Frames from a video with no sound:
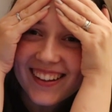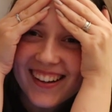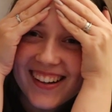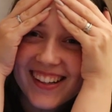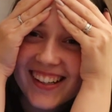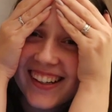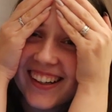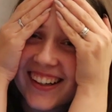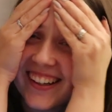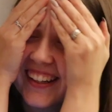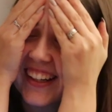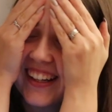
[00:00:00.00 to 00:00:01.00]
I
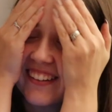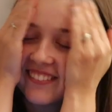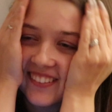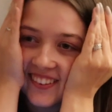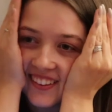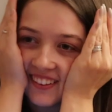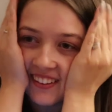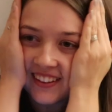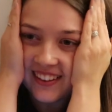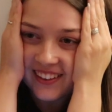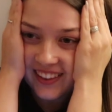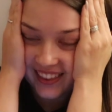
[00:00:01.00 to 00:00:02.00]
can't even
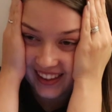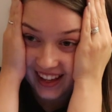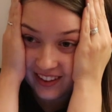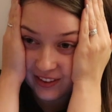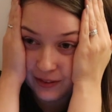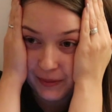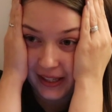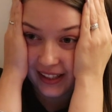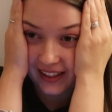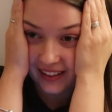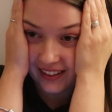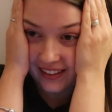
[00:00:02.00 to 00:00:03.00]
fathom
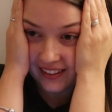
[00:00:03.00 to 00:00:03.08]
it.